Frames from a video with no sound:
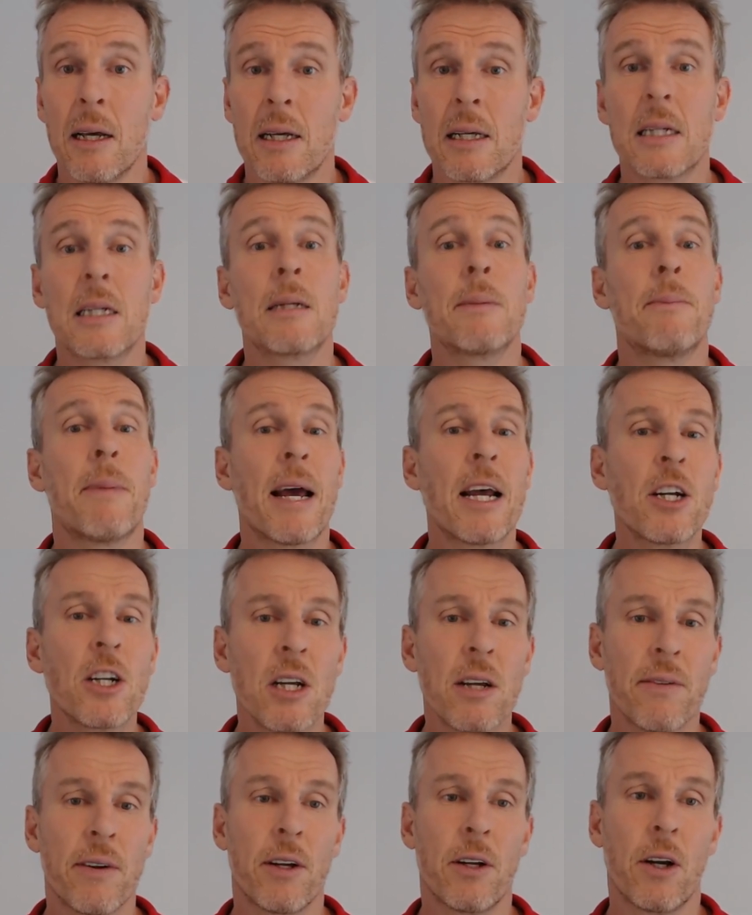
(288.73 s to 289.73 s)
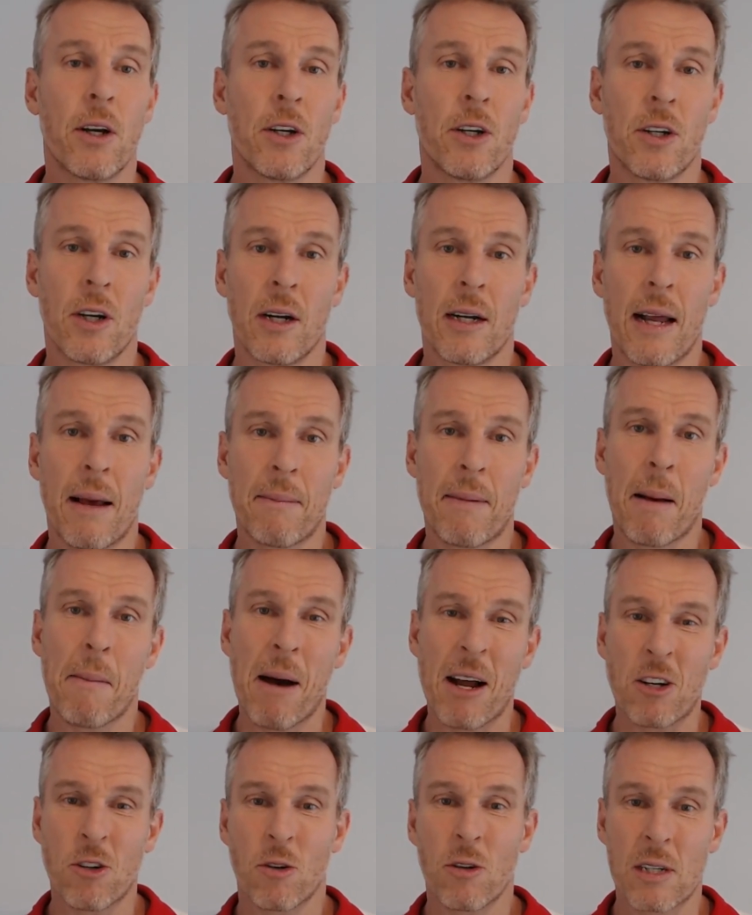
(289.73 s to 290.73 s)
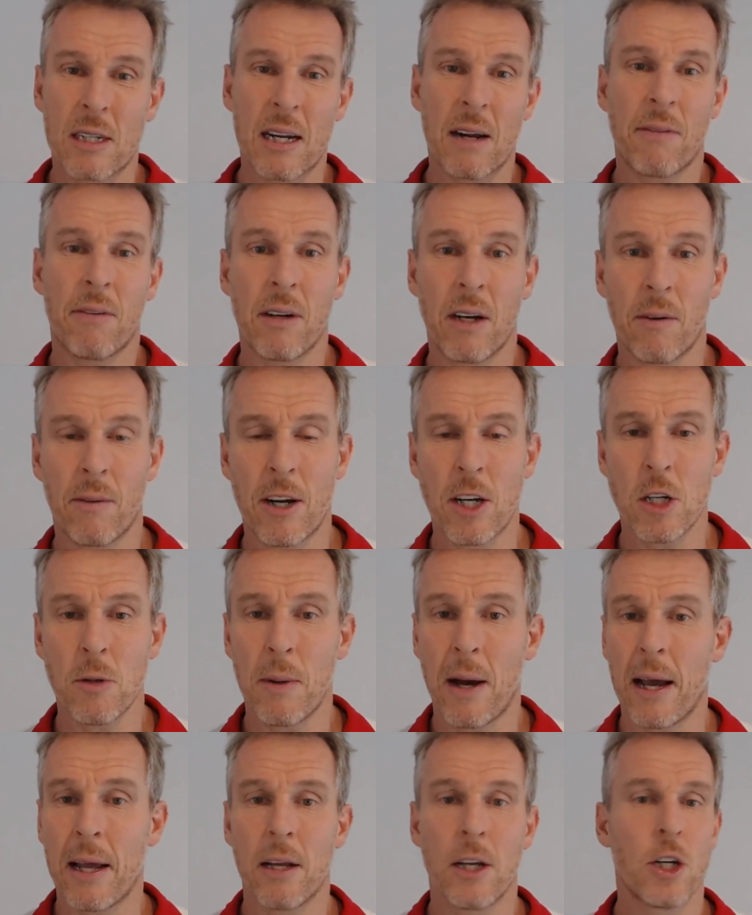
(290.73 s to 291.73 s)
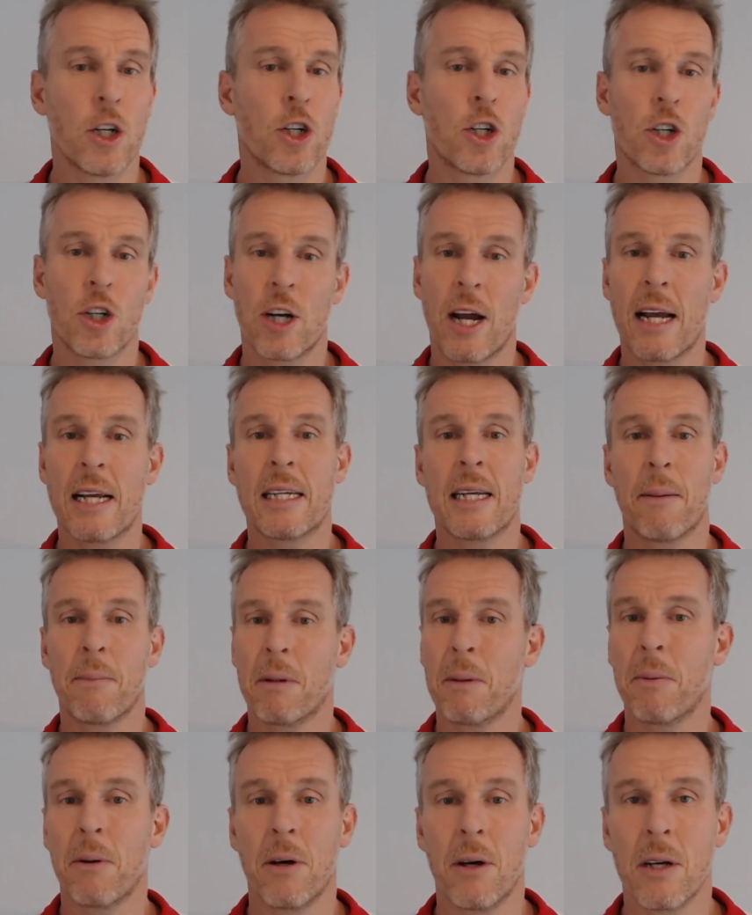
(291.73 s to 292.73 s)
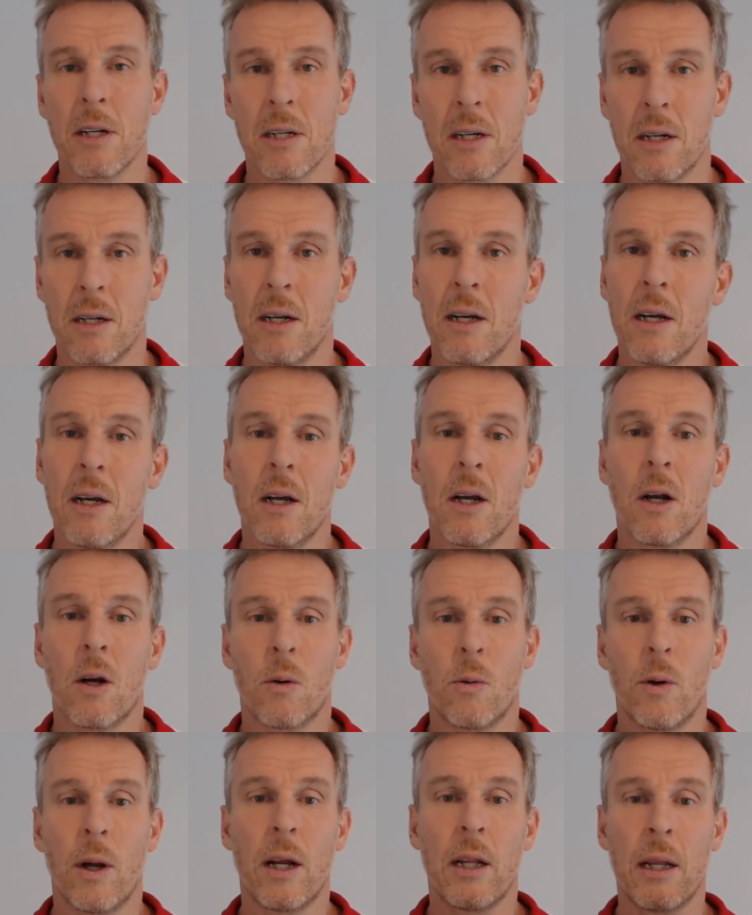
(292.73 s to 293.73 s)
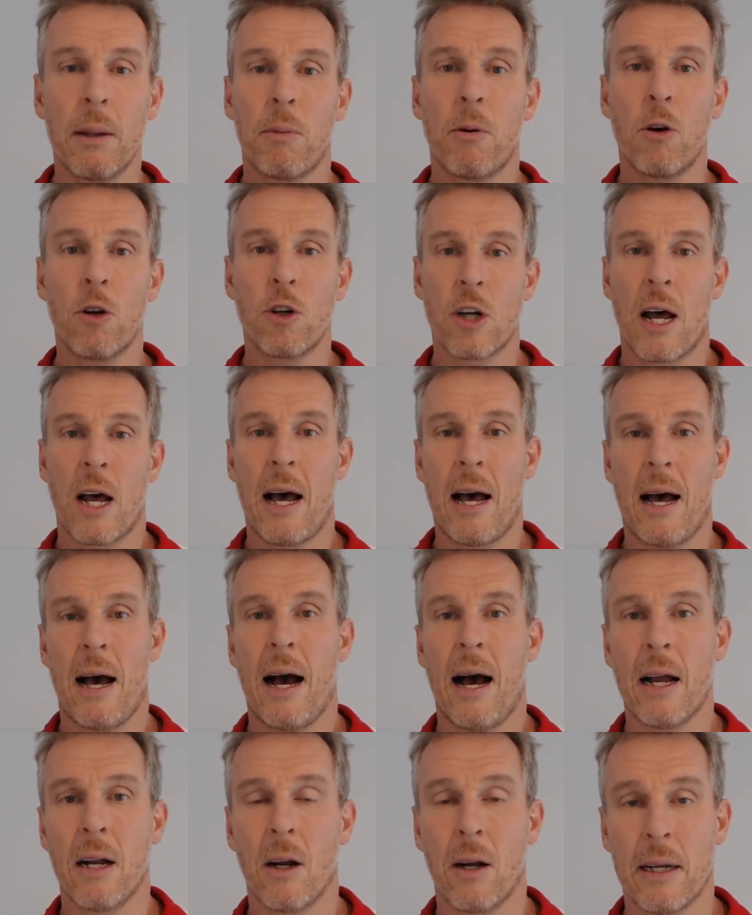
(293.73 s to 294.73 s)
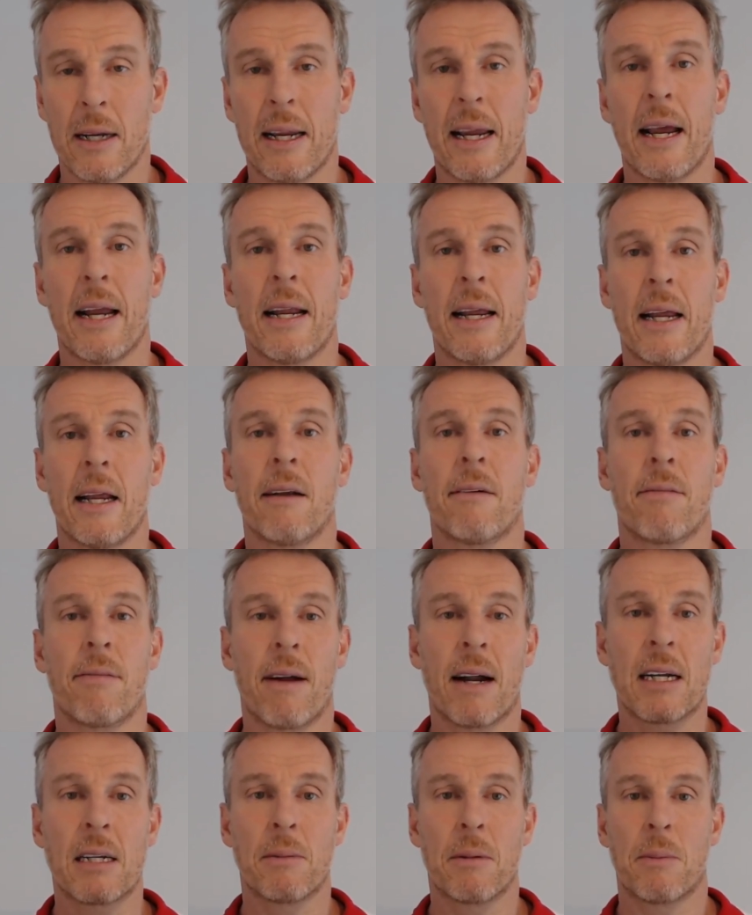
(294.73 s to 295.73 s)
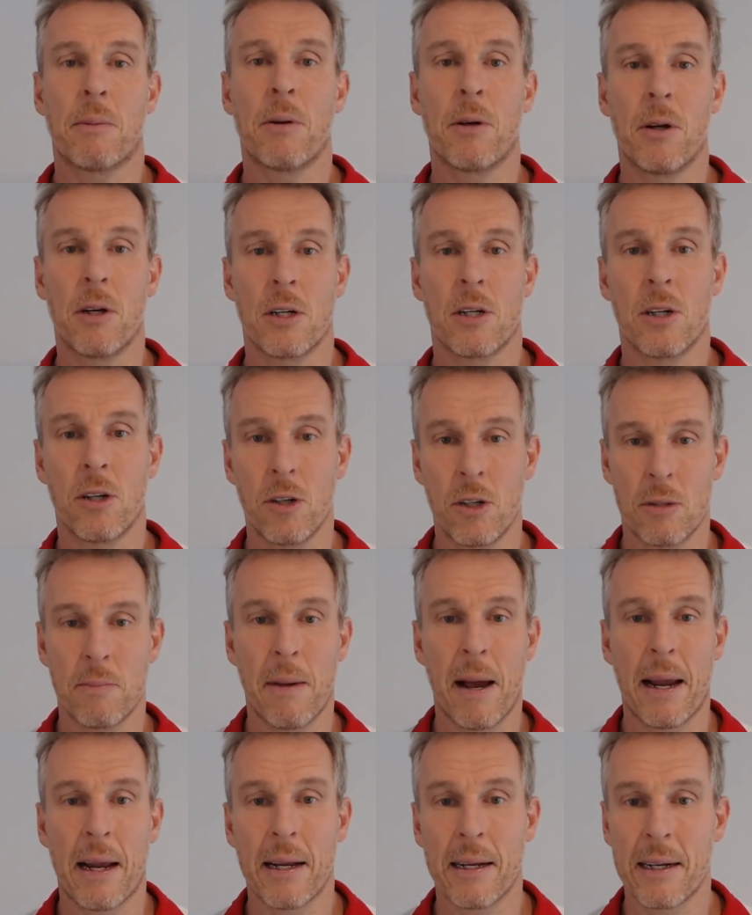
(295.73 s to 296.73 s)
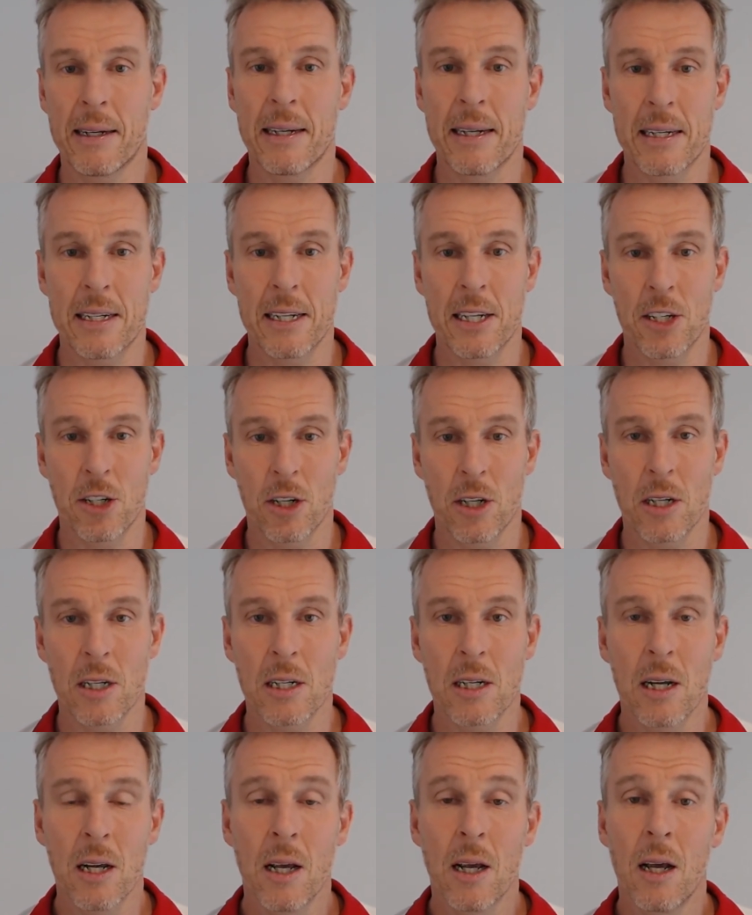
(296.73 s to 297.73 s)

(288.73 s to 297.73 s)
especially if you know you don't have that much good stuff on your resume, chase up the person, really push hard on getting in front of the person who's making the decisions.